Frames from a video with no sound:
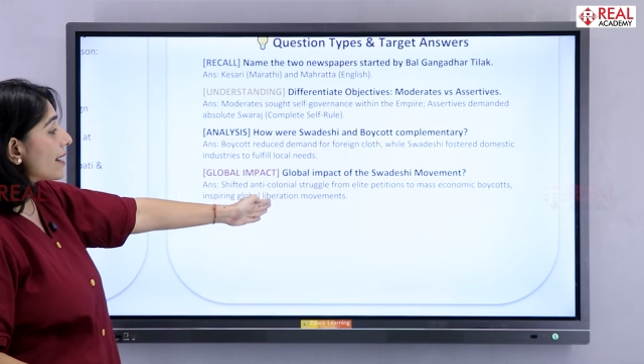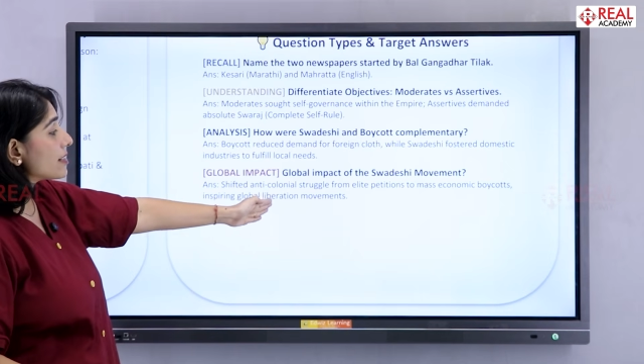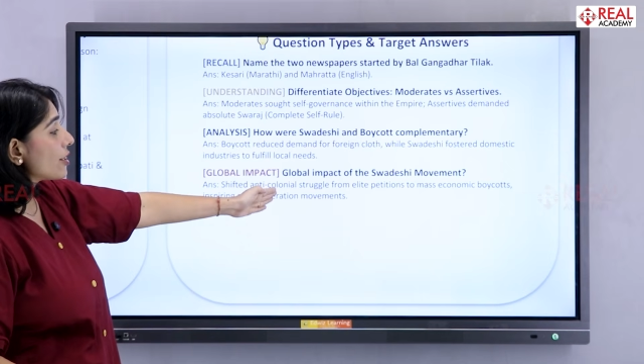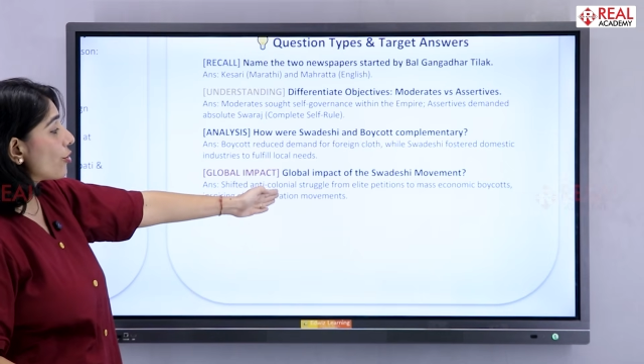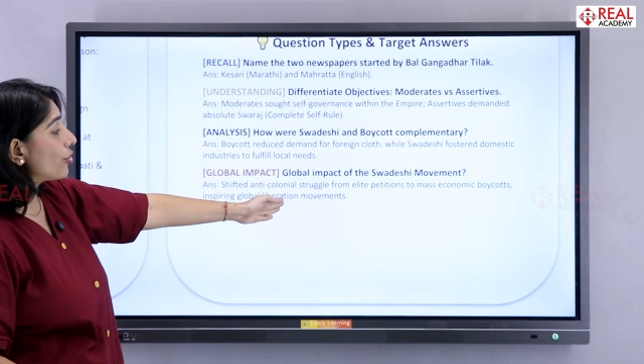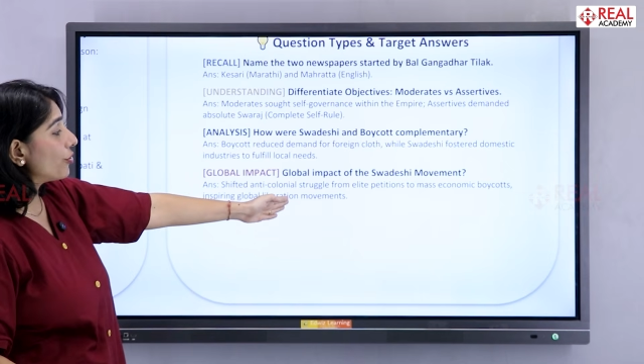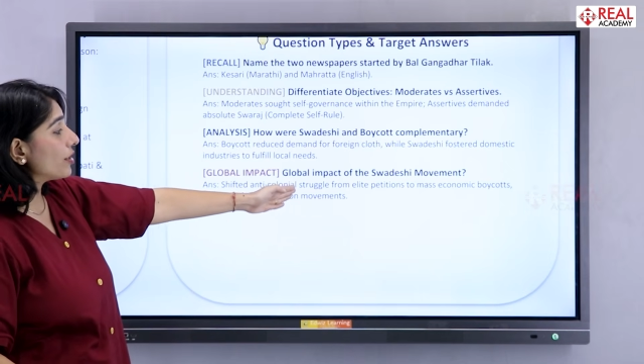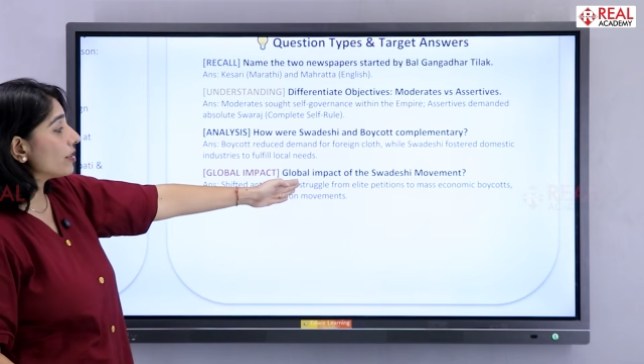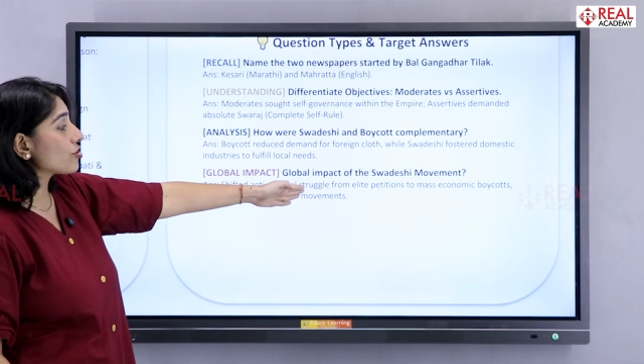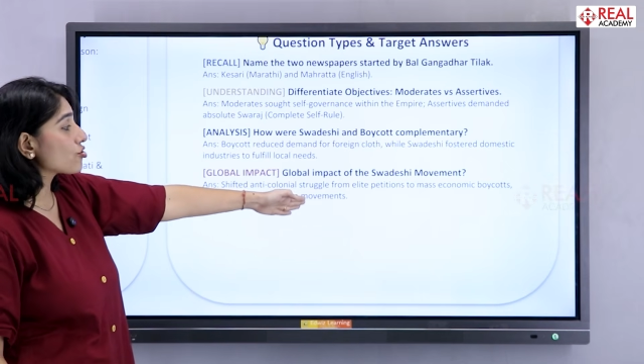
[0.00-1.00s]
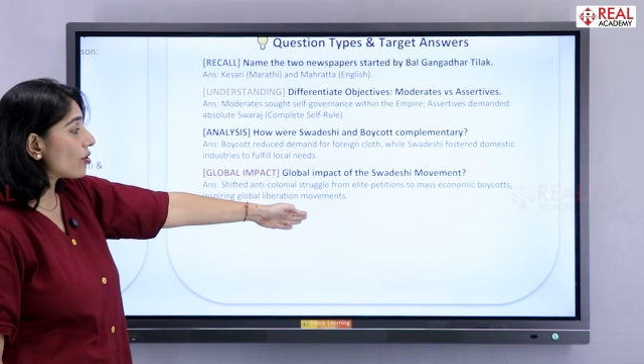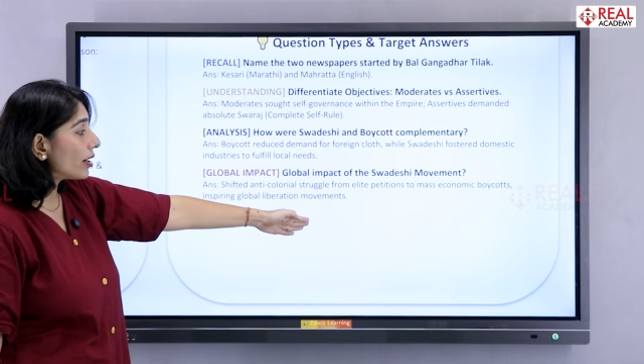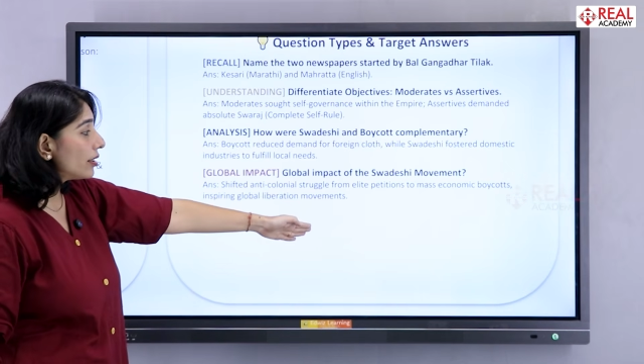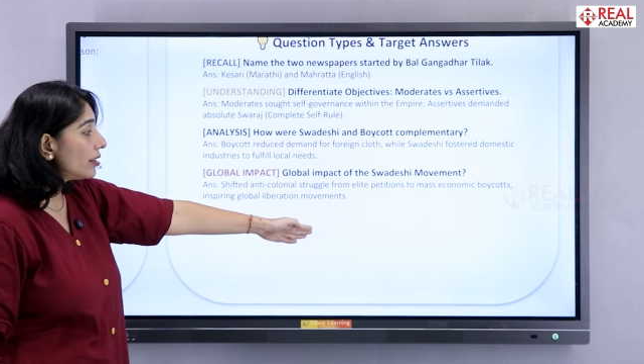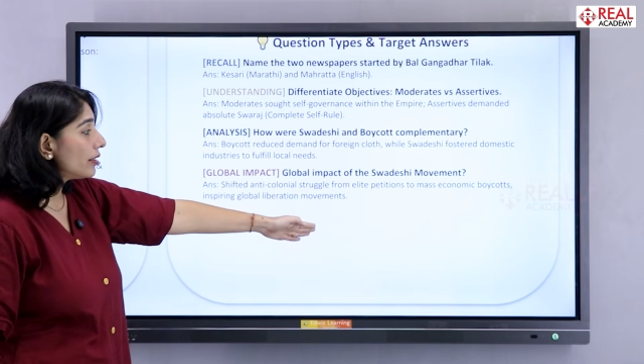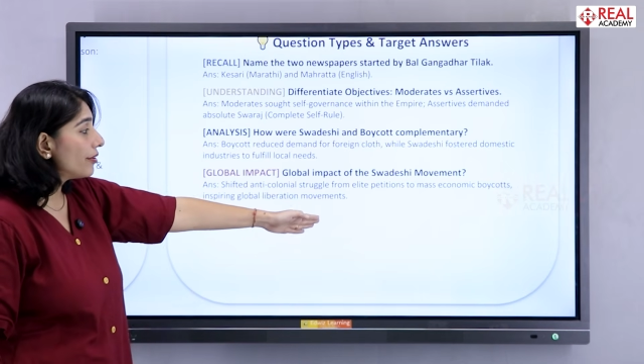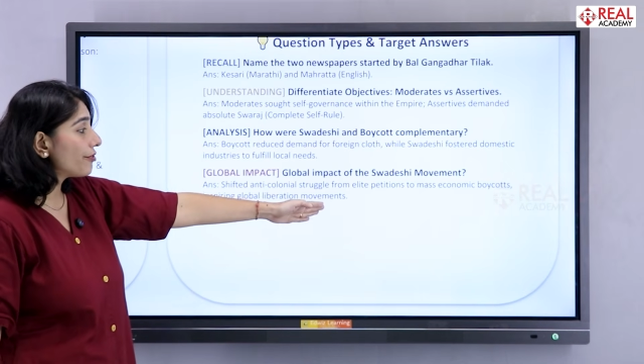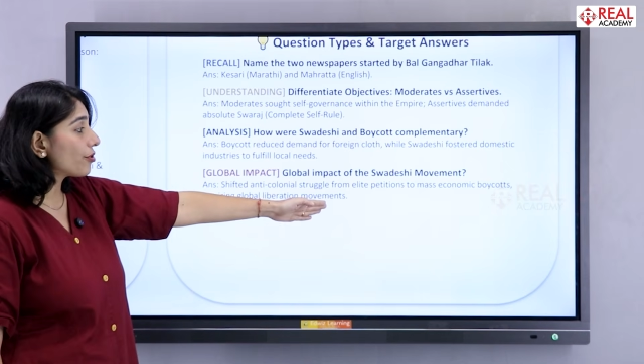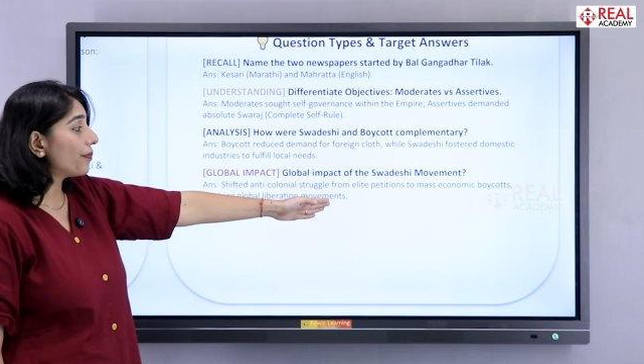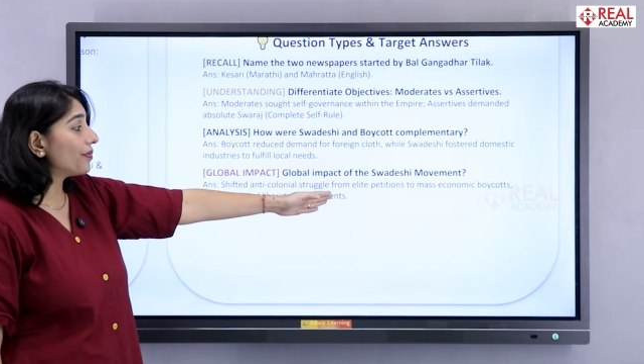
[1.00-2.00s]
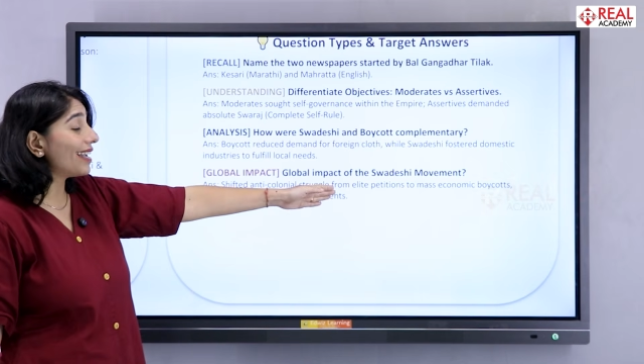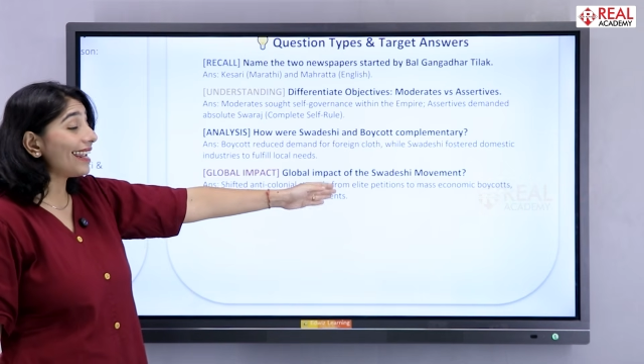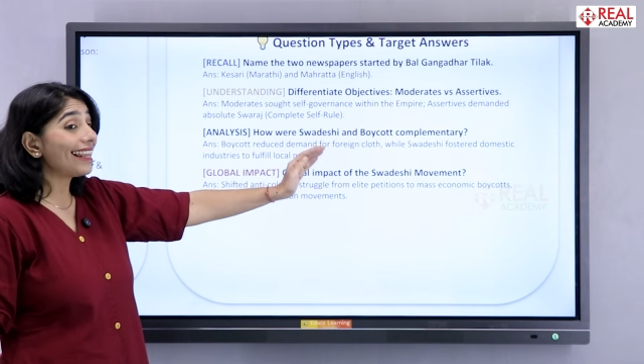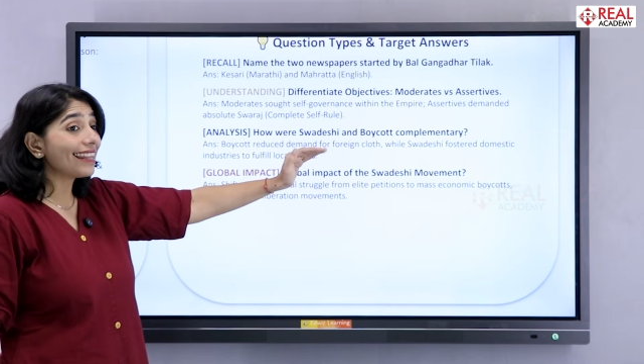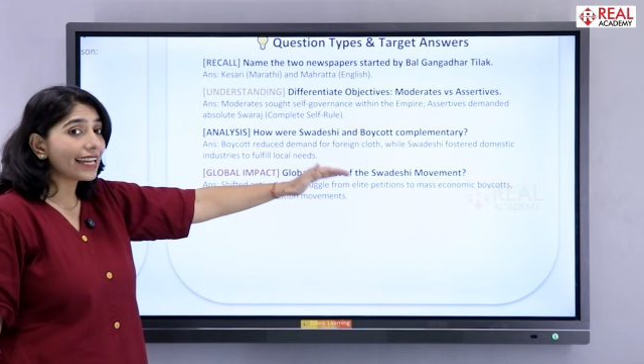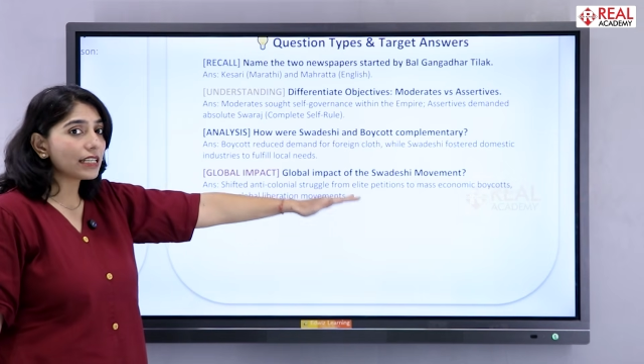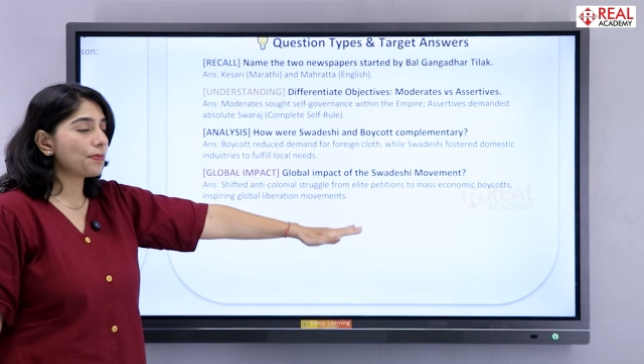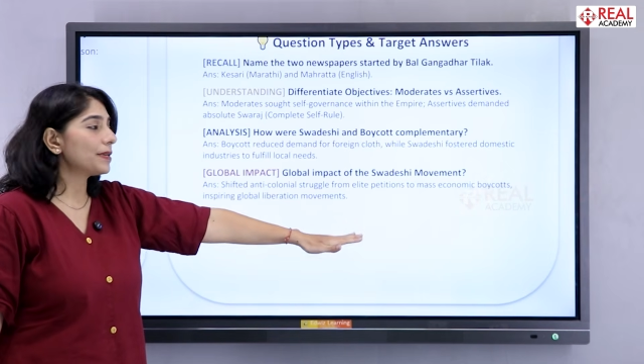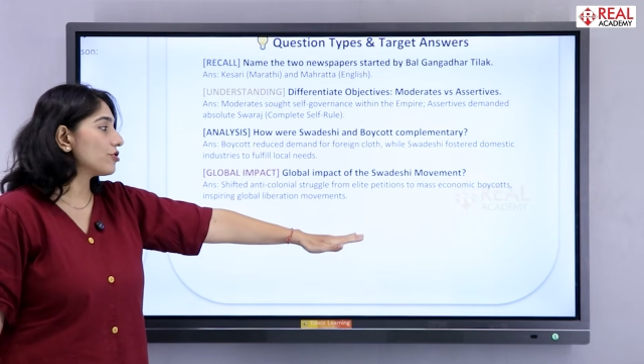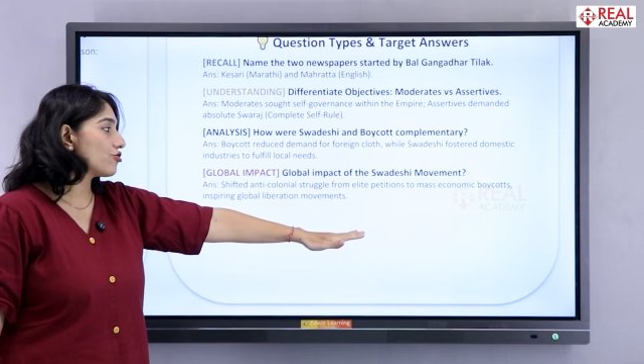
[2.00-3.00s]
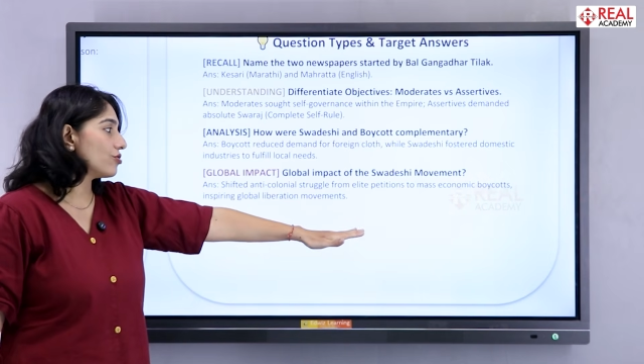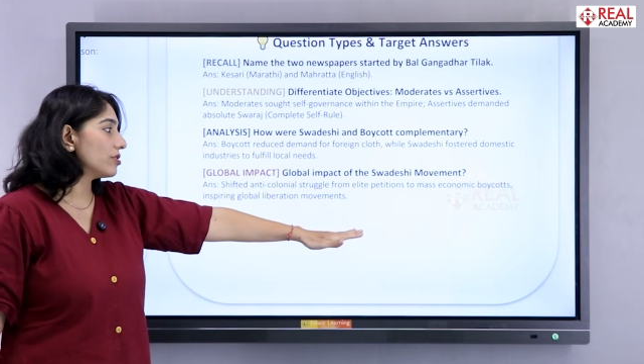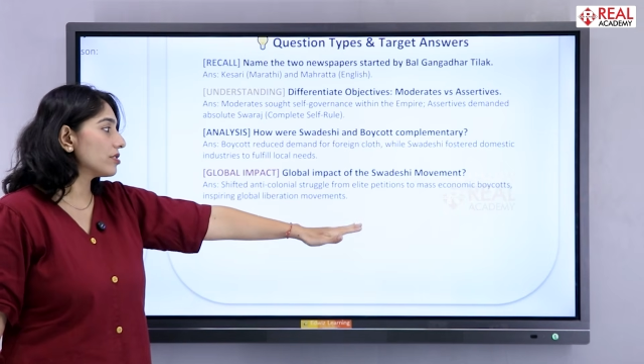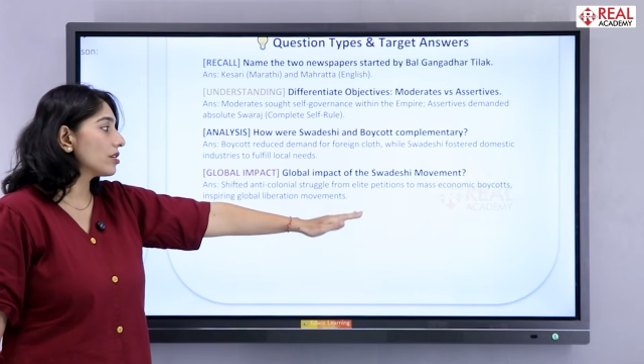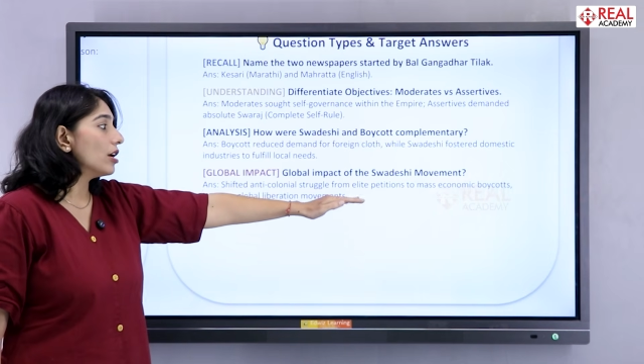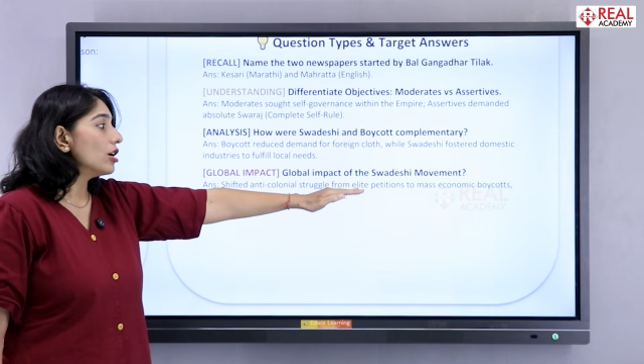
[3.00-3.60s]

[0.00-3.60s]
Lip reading: anti-colonial struggle from the elite petitions